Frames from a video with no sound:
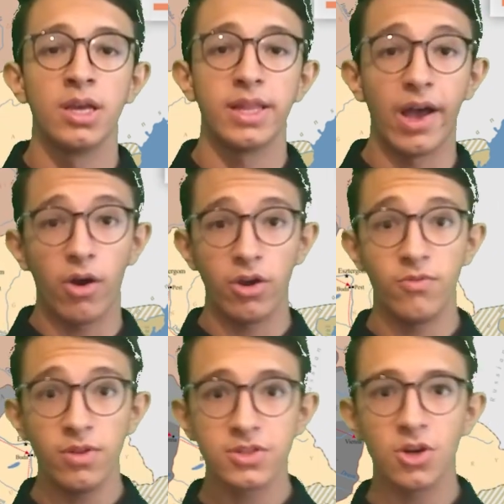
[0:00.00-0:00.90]
Now I
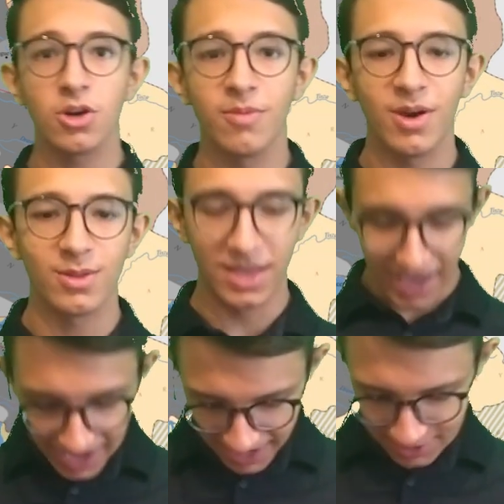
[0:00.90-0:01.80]
will talk about the
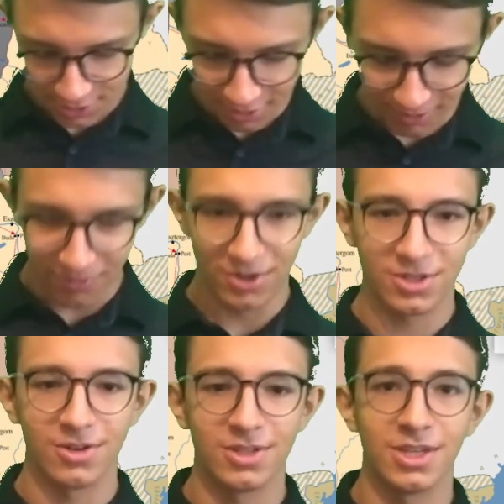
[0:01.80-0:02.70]
actual
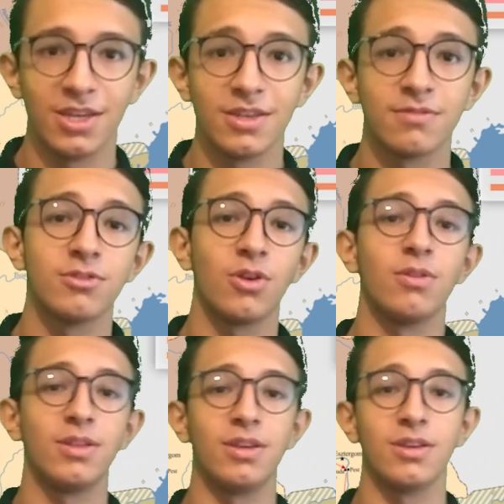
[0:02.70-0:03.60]
First Crusade. This was
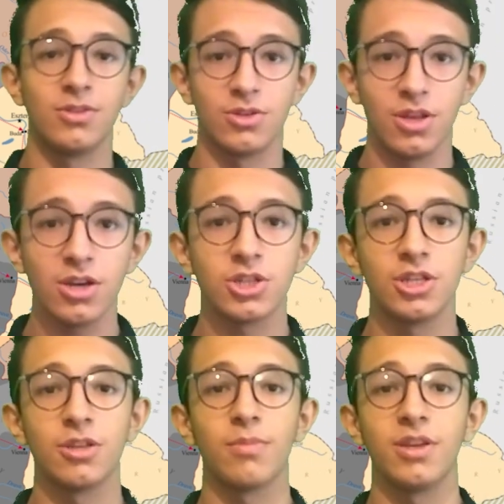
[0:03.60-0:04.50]
only the
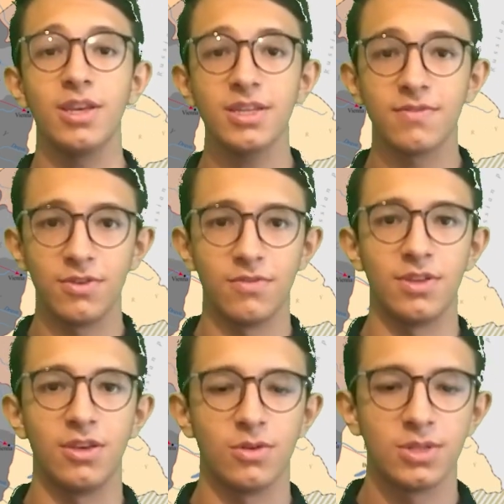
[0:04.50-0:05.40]
introduction in my next few
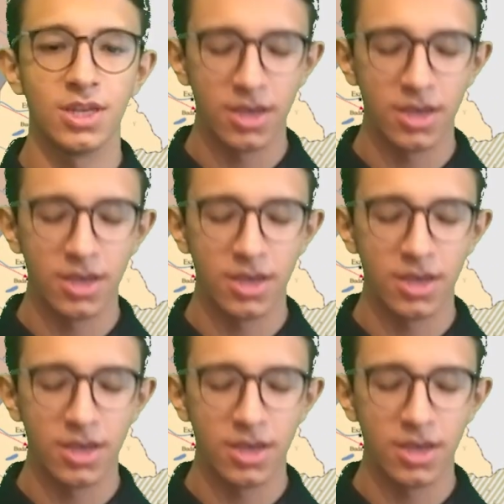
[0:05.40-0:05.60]
videos.